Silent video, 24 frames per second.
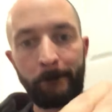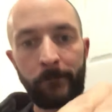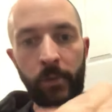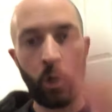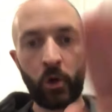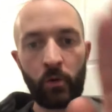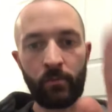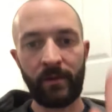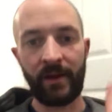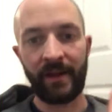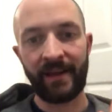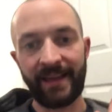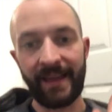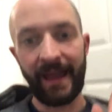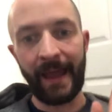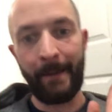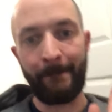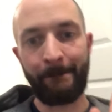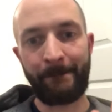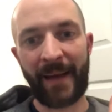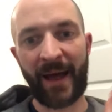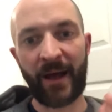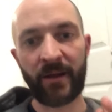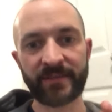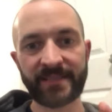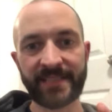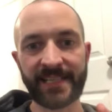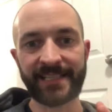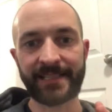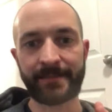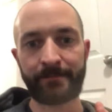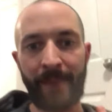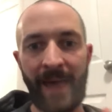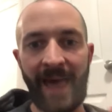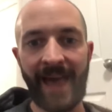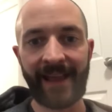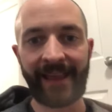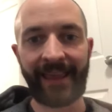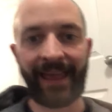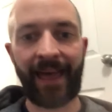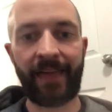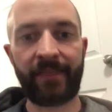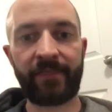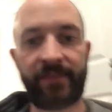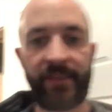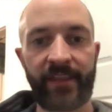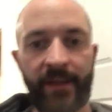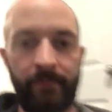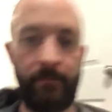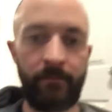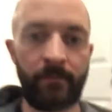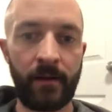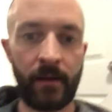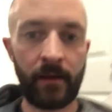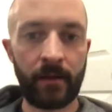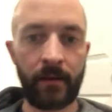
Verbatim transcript: boom, it bounces back at them,